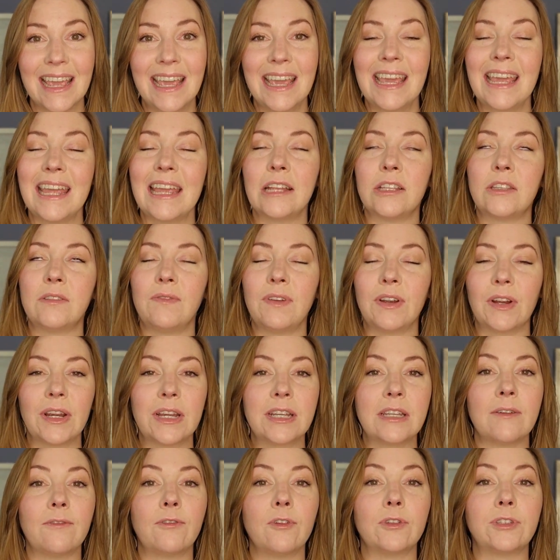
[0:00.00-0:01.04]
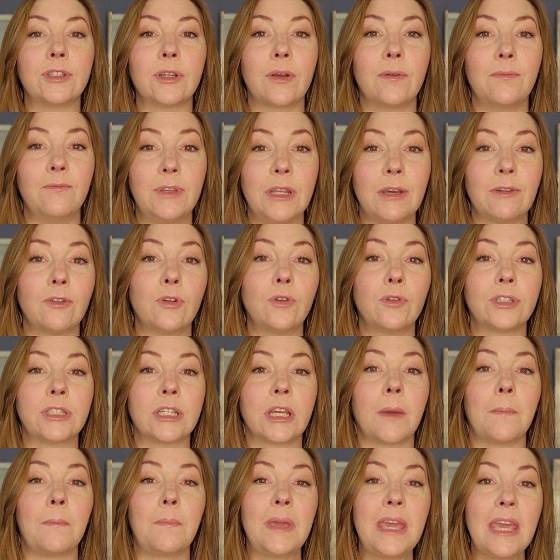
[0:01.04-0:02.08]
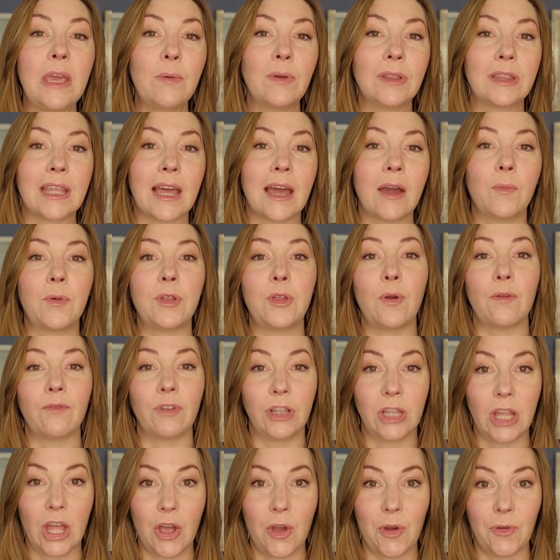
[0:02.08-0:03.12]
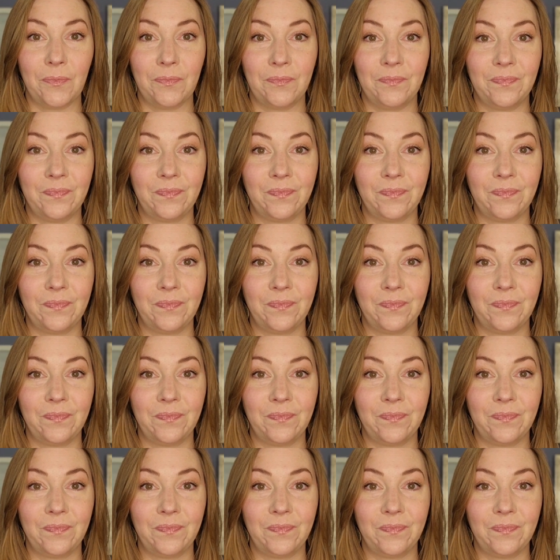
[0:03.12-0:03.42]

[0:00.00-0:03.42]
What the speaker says: It's very difficult to compete with that when you have a loan.